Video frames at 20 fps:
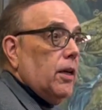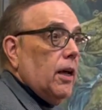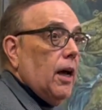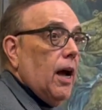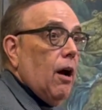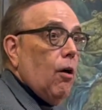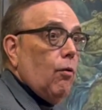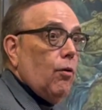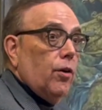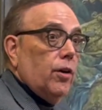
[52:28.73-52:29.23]

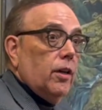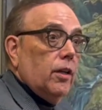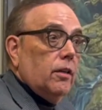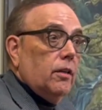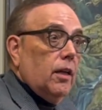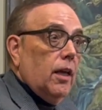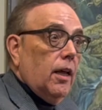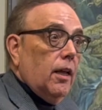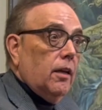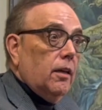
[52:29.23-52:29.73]
Howard
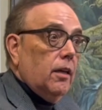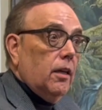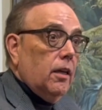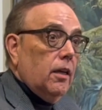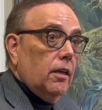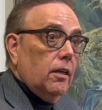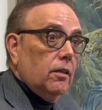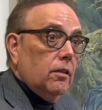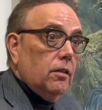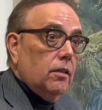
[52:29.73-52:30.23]
and
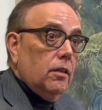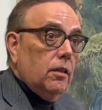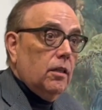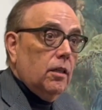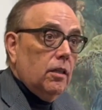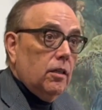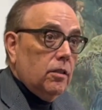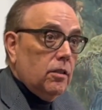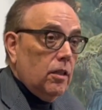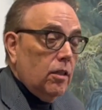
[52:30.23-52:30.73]

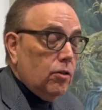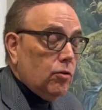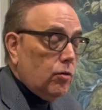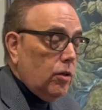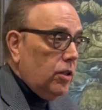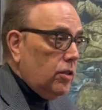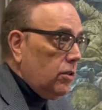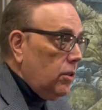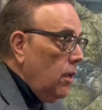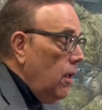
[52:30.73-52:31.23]
his interest.